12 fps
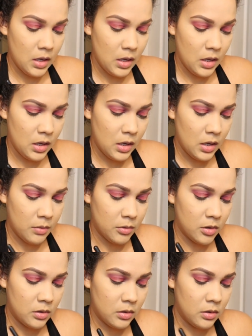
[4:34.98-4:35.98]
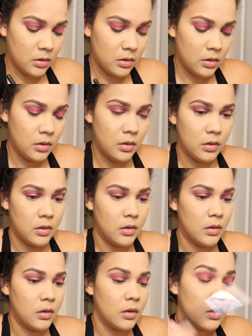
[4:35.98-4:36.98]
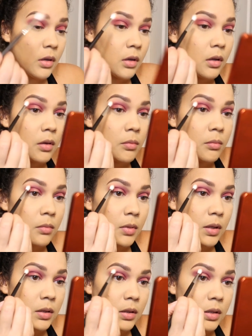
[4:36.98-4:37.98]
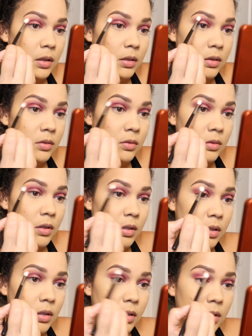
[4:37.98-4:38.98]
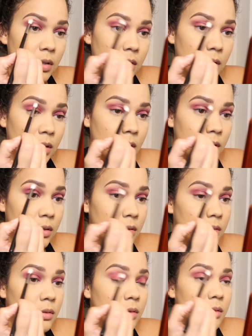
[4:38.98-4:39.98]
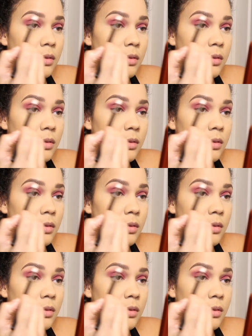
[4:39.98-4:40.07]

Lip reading: and I'm gonna blend the edges right here.